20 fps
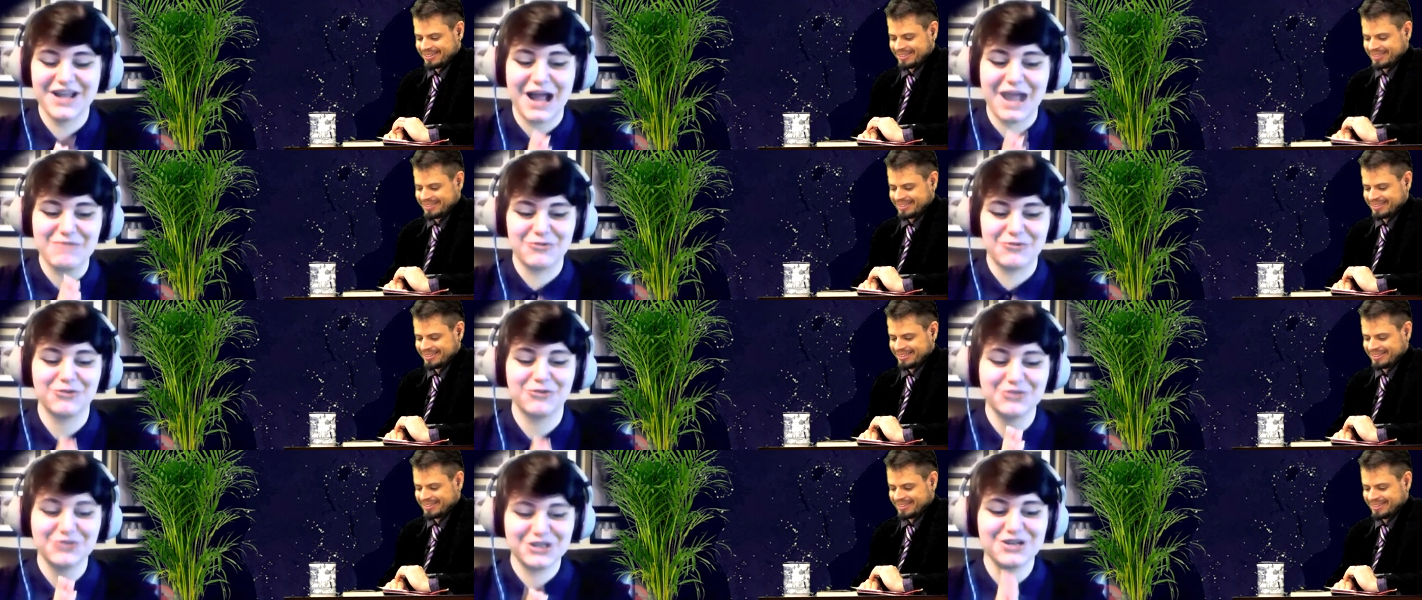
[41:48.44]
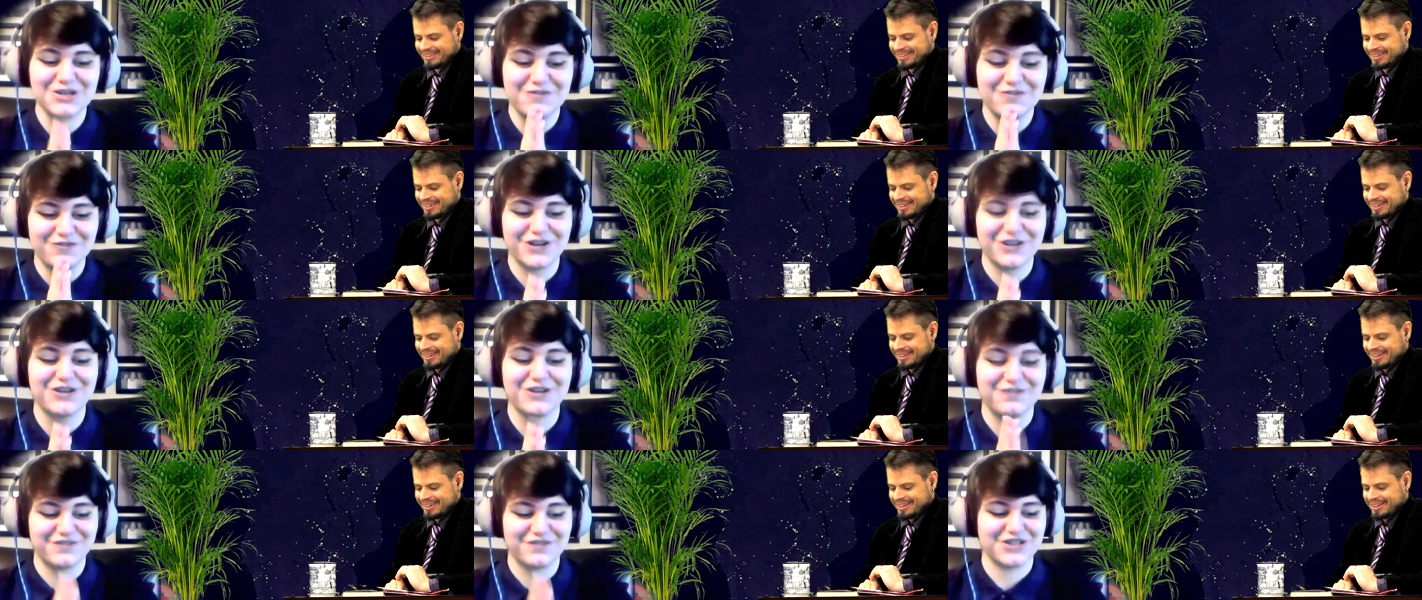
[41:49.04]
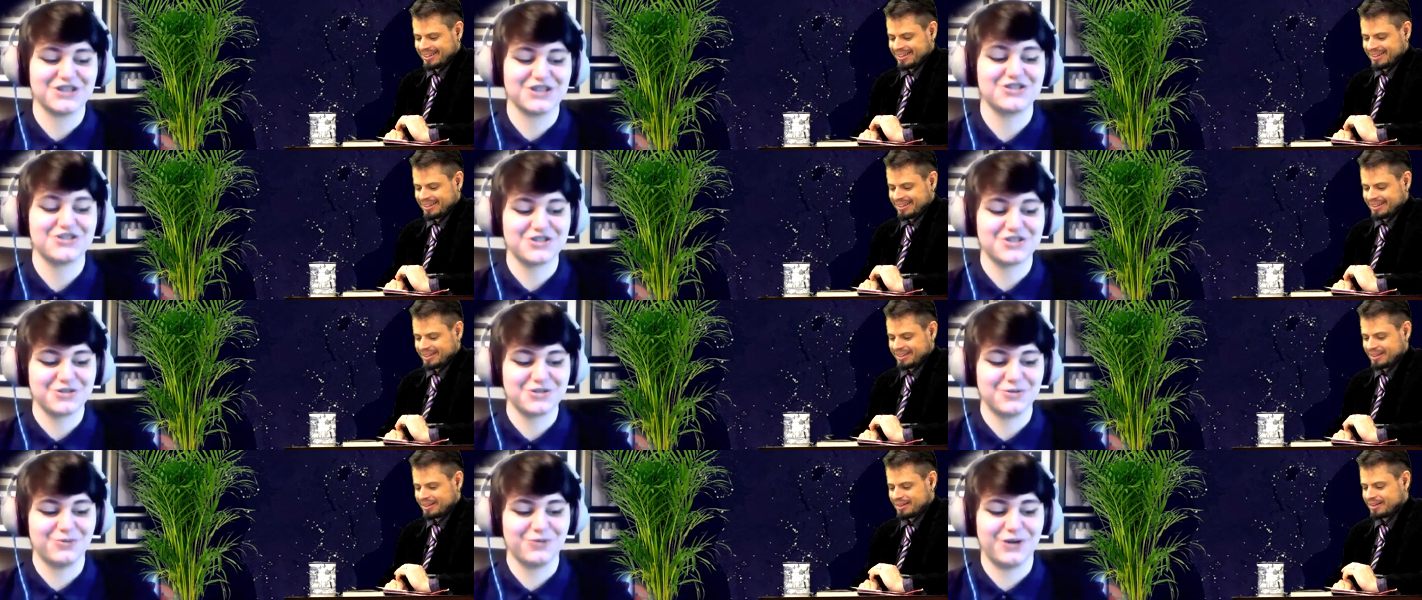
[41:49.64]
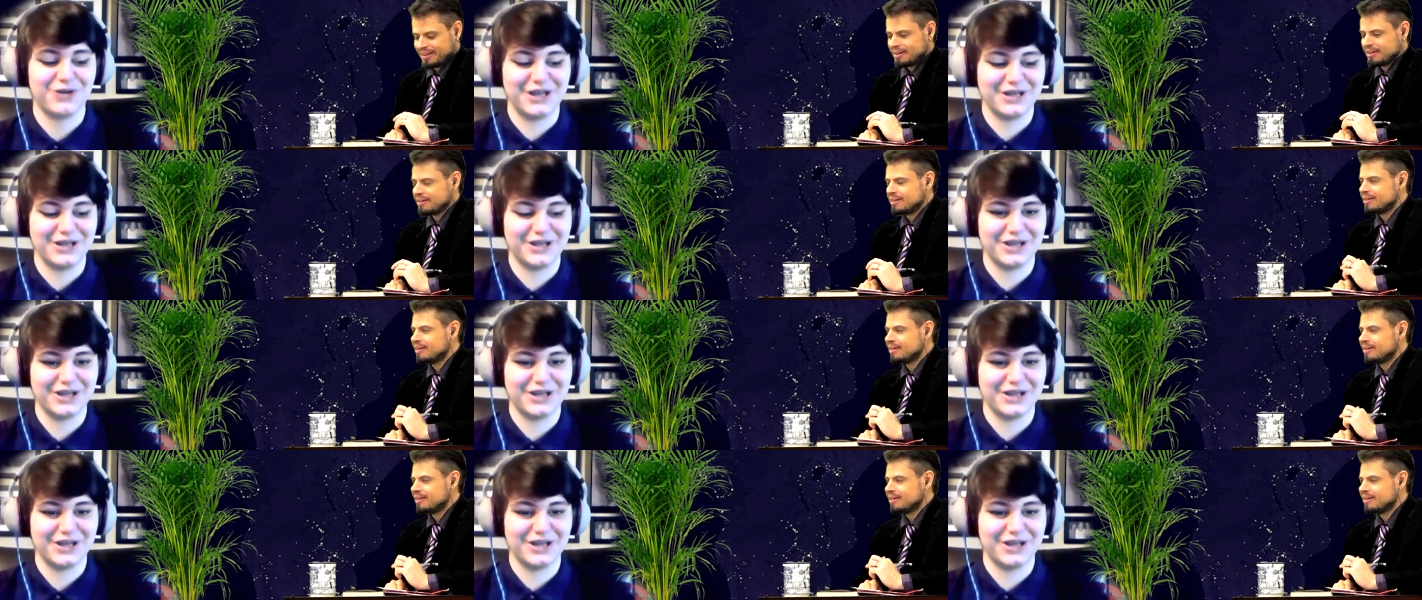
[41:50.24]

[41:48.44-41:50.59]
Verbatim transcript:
Speaker 1: I'm only afraid of fish when,